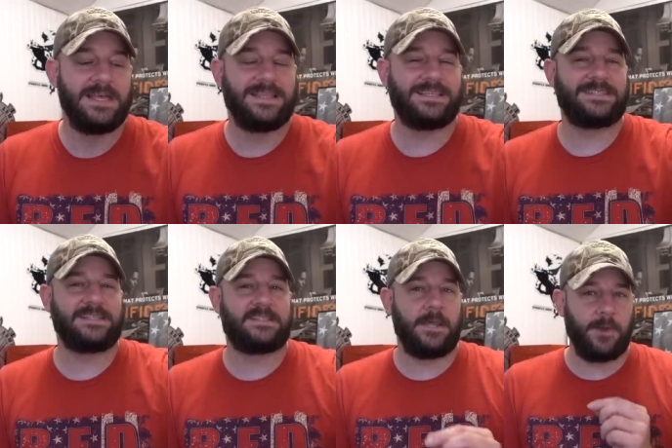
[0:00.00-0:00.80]
This is a
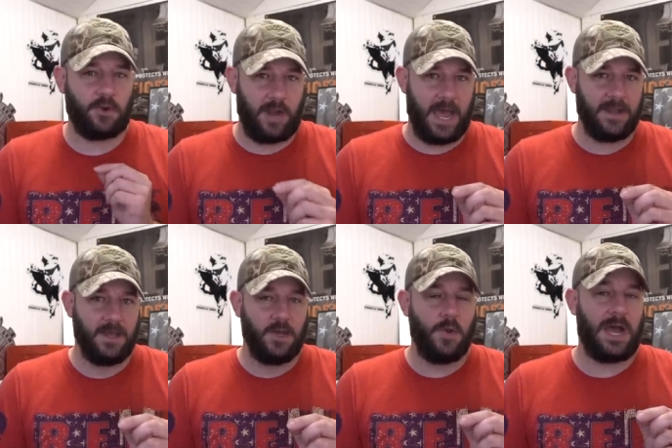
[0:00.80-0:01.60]
Democrat
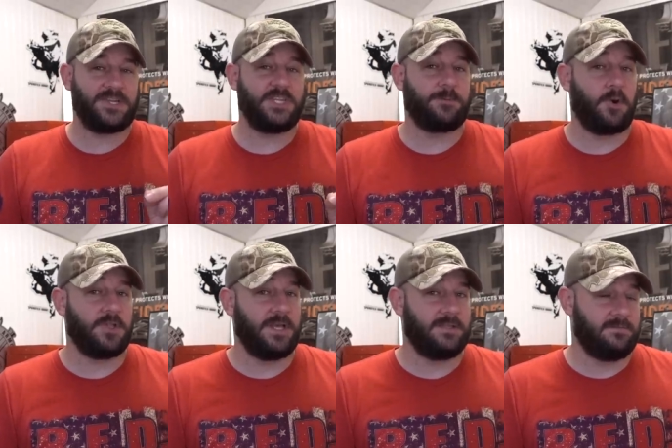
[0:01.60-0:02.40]
who actually spoke
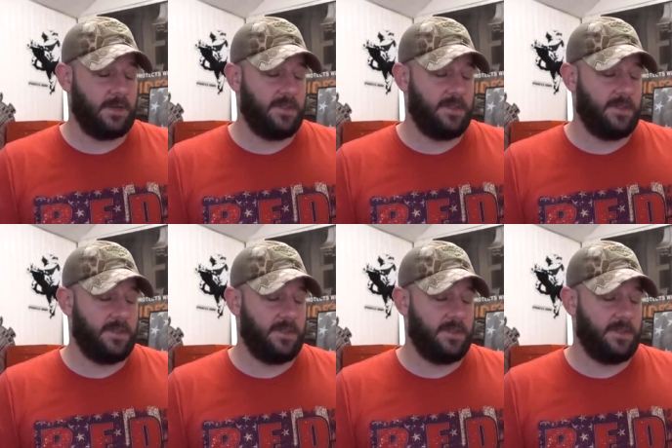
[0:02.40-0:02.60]
on the